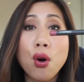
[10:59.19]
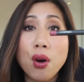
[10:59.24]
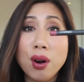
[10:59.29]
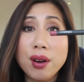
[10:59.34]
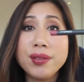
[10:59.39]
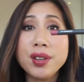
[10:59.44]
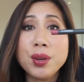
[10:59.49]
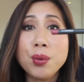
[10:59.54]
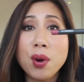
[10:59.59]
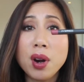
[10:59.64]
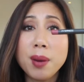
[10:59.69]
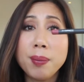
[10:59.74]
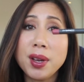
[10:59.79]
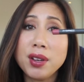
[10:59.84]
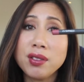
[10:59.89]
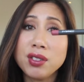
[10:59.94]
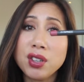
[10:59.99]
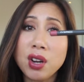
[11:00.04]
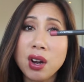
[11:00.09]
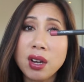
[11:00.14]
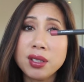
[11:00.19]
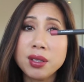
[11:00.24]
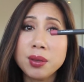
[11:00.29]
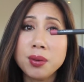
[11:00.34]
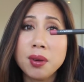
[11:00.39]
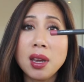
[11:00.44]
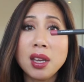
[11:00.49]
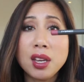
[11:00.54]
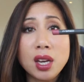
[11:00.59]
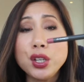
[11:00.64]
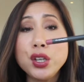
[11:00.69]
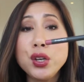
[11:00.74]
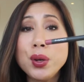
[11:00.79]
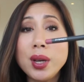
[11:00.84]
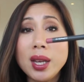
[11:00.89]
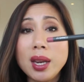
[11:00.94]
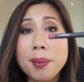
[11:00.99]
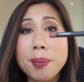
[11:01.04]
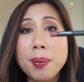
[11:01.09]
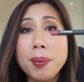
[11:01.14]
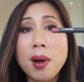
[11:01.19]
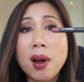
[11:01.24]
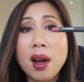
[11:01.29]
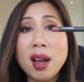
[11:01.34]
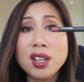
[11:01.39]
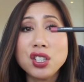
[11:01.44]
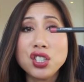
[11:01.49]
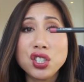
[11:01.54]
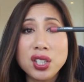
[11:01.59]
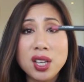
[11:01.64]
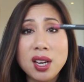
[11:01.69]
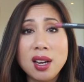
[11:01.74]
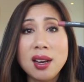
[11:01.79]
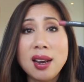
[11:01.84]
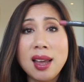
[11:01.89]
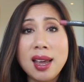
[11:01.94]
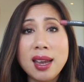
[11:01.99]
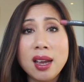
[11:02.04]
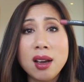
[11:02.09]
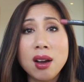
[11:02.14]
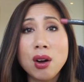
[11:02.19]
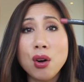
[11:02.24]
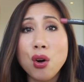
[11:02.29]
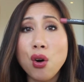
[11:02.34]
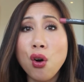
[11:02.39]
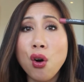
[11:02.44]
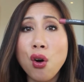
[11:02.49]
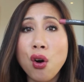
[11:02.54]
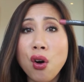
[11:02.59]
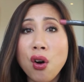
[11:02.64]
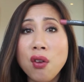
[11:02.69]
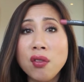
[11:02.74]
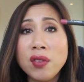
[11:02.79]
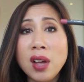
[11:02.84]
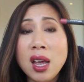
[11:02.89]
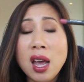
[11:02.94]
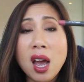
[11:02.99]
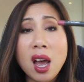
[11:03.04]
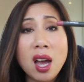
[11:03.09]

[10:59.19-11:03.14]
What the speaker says: Or if you want a bit of shine it, you can apply a sheer layer of